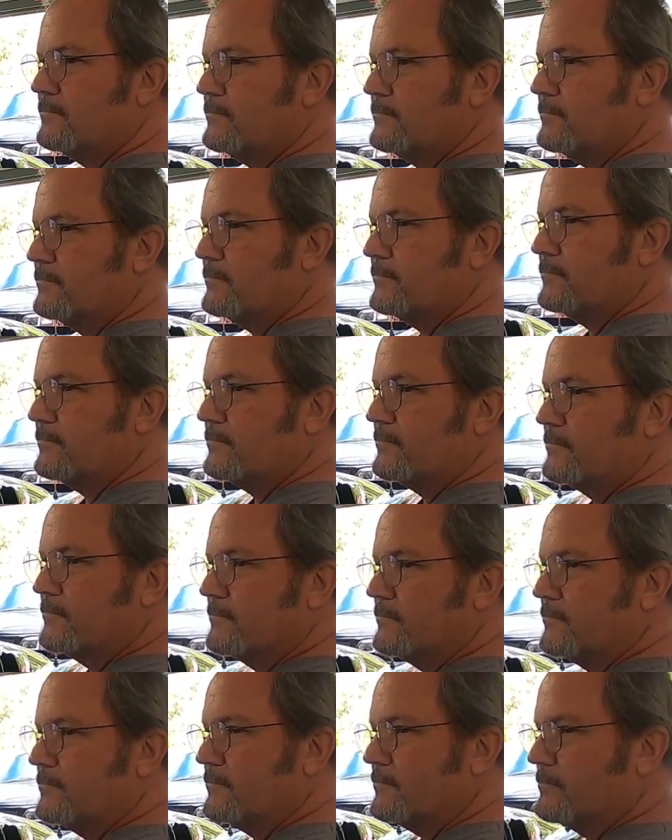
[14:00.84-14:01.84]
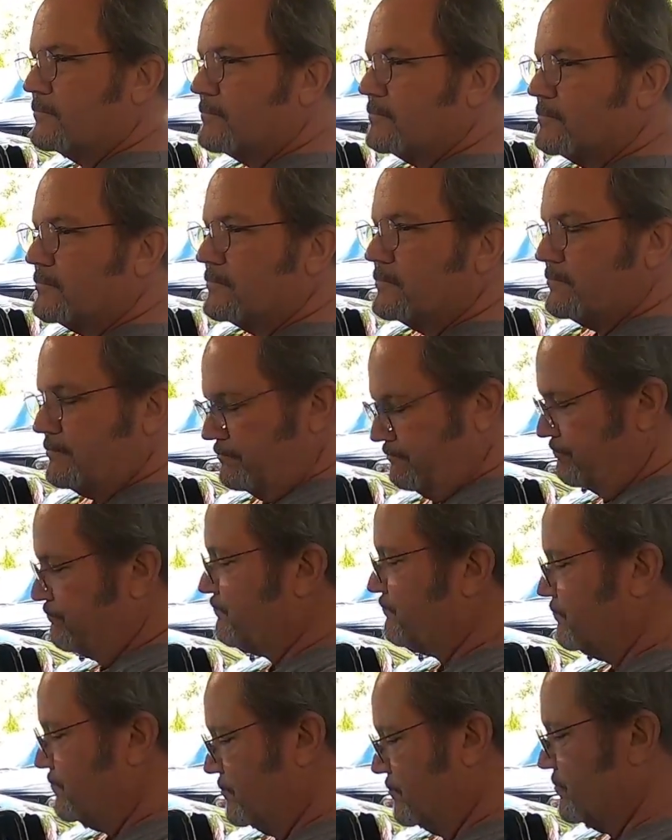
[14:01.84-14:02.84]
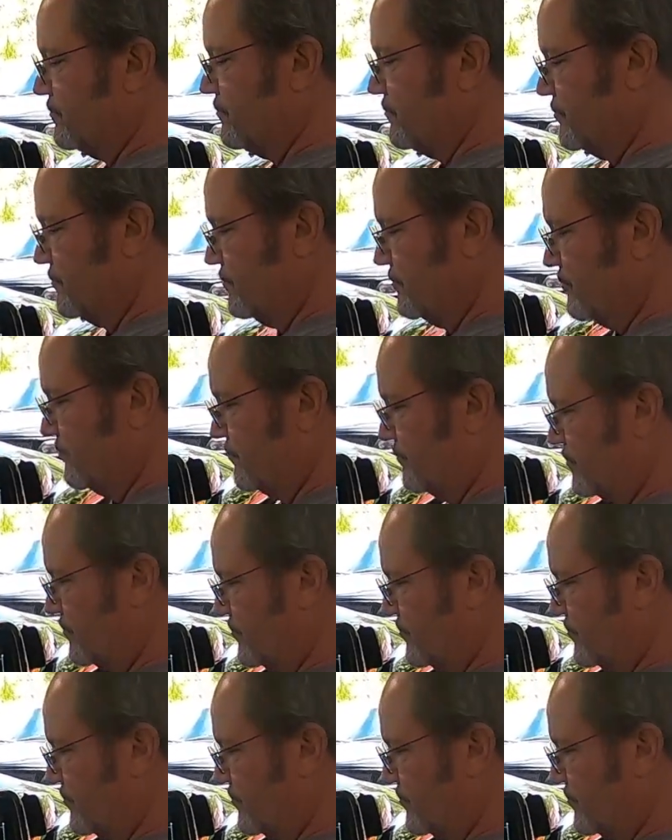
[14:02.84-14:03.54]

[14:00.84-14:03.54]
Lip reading: take the chip out and they put a computer on it